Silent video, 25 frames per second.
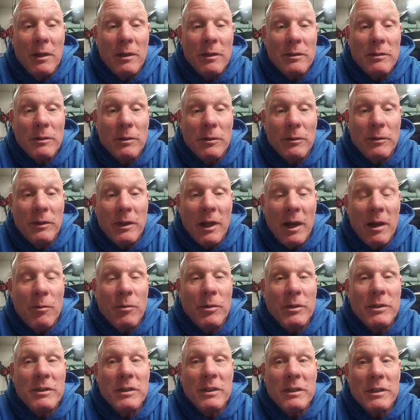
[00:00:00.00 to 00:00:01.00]
So that
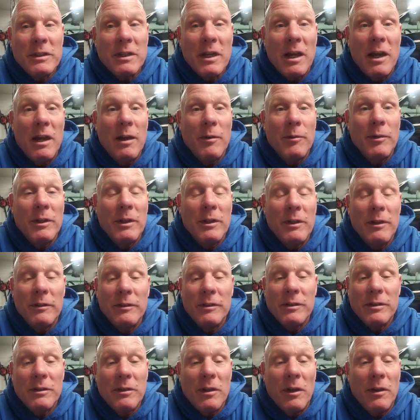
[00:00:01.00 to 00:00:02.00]
was just
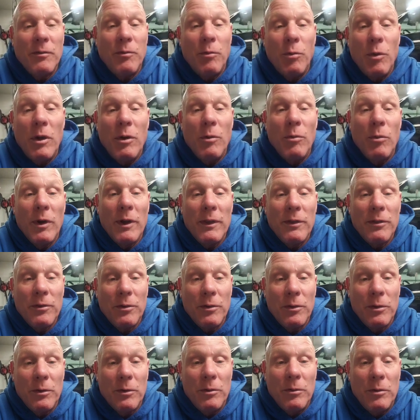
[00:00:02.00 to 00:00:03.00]
common stuff we went
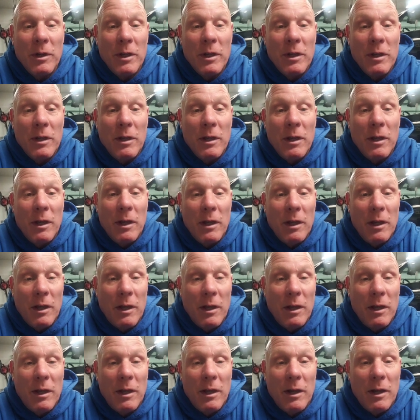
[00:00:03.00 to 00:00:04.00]
through.
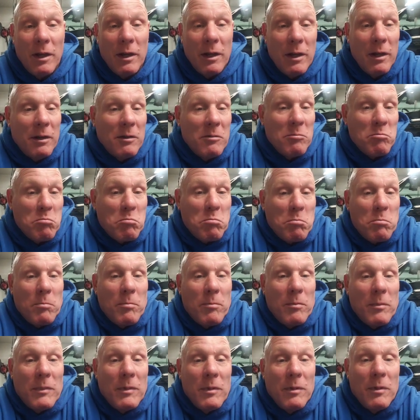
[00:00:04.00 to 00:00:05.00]
And
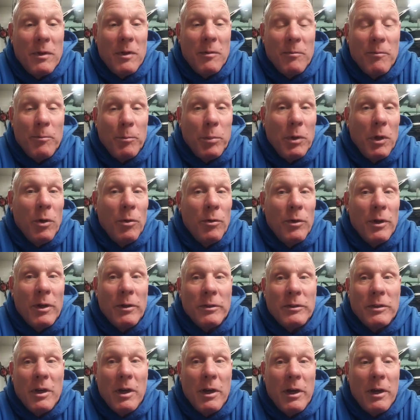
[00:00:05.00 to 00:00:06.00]
blowing
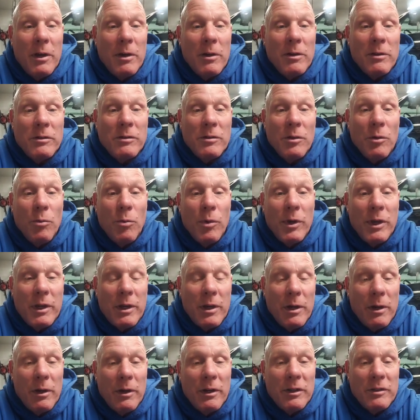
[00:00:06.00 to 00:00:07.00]
out tires, we
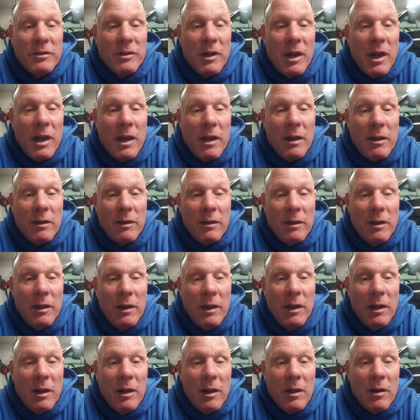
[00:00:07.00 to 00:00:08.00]
carried a jack,
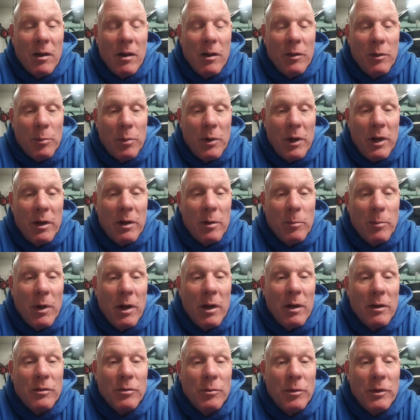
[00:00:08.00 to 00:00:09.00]
and all the breaker
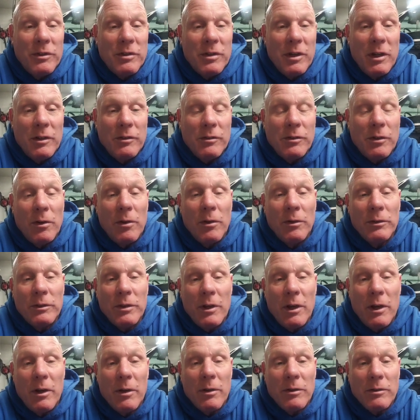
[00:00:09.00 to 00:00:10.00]
bars, we changed our own
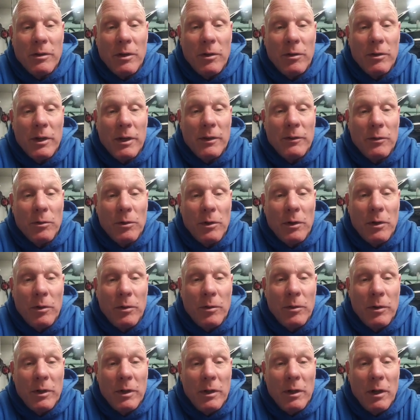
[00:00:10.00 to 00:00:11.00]
tires out on the
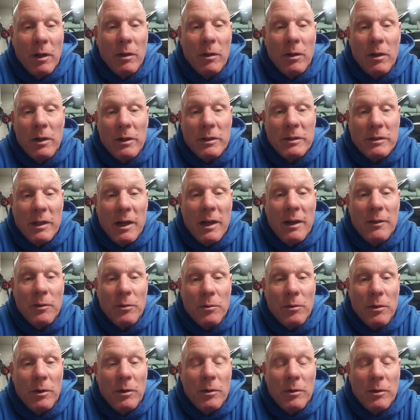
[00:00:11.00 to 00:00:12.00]
road, alongside the
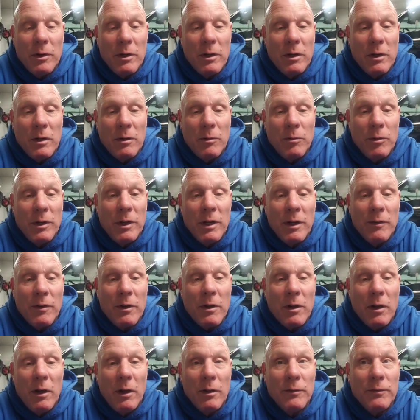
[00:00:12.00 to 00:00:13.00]
road. We never
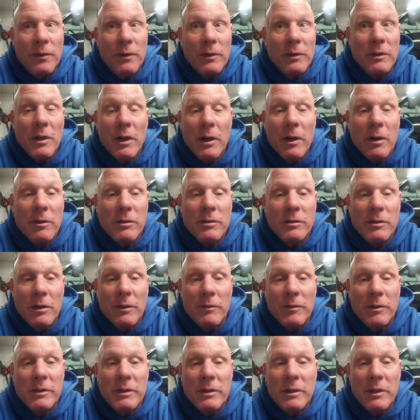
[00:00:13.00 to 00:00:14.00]
called for tire
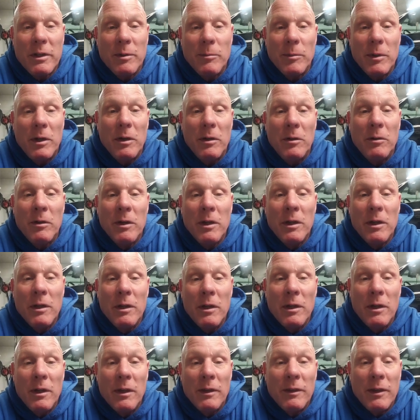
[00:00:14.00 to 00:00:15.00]
service to come out.
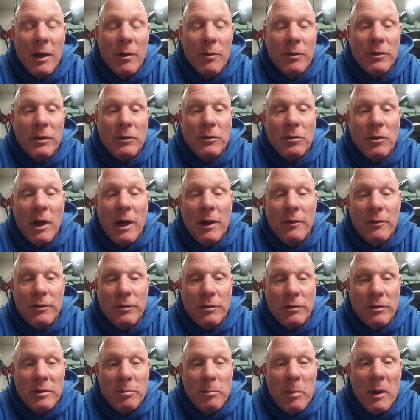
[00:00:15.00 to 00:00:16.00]
That was a
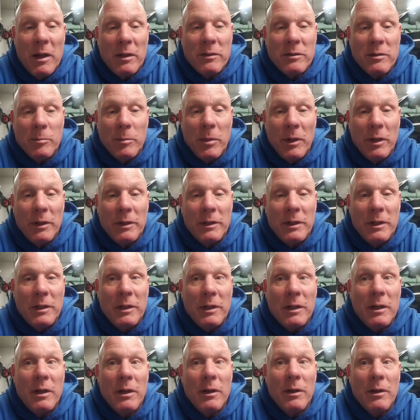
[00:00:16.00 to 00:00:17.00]
driver's responsibility
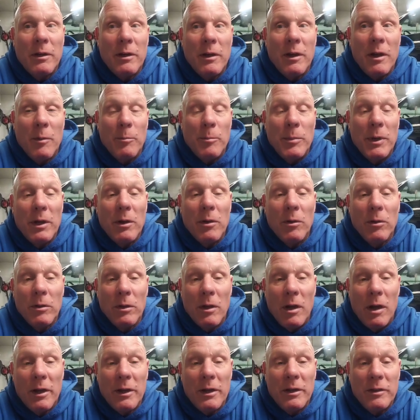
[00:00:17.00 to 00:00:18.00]
to carry a big old
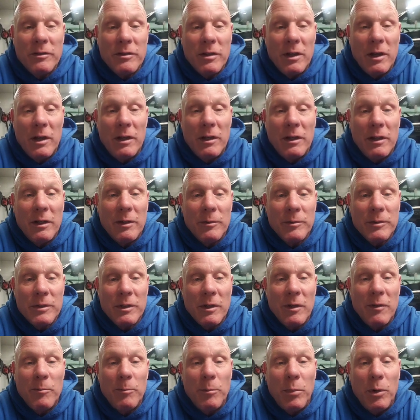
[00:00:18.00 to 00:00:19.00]
logging chain to get
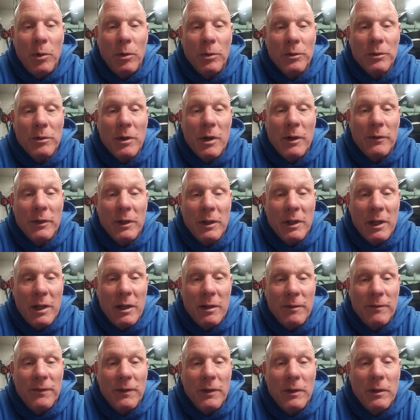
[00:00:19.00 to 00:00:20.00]
himself pulled around the
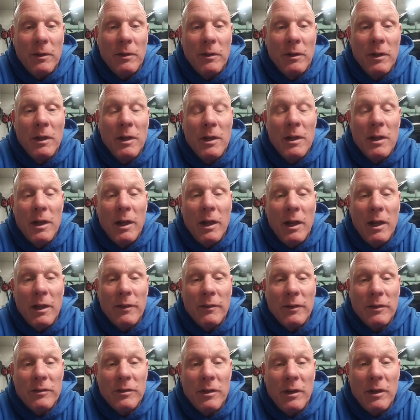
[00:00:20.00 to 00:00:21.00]
landfill
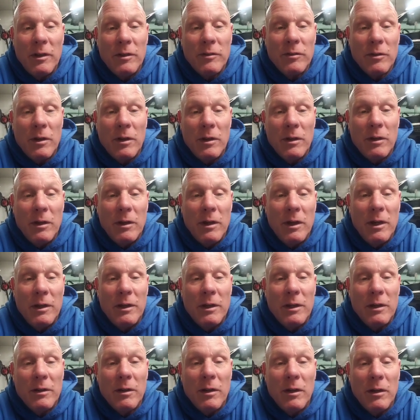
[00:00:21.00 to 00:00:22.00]
and to change
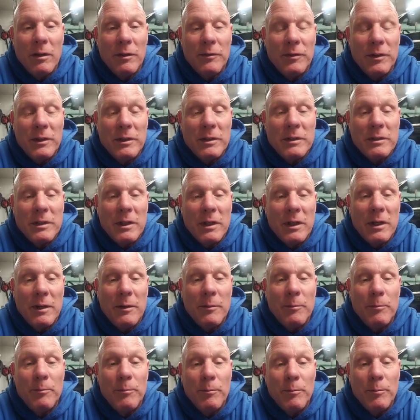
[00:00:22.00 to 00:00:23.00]
any and all of his
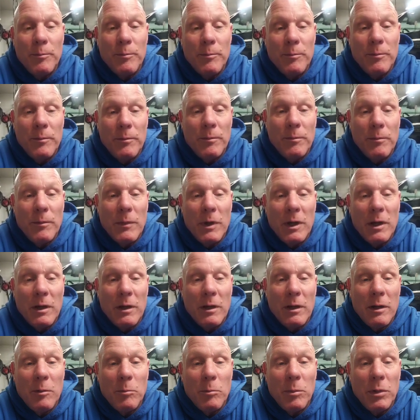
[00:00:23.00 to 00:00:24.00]

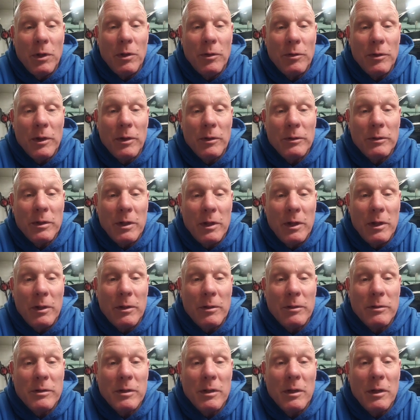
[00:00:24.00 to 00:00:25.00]
blown out
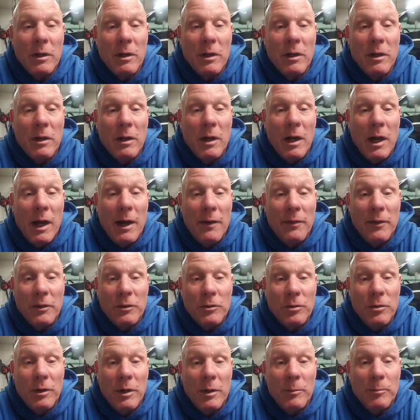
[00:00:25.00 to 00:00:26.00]
tires on the
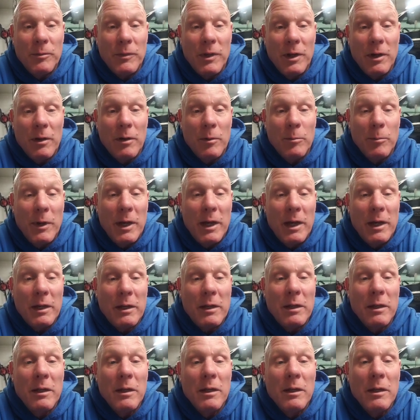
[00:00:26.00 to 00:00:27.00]
trip there and
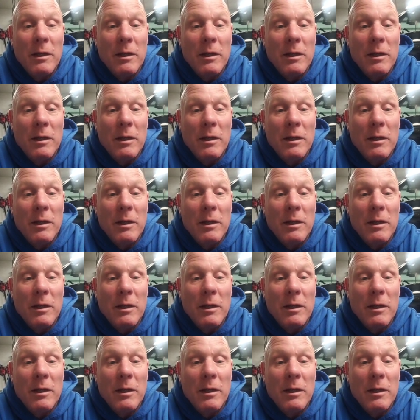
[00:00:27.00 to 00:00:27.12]
back.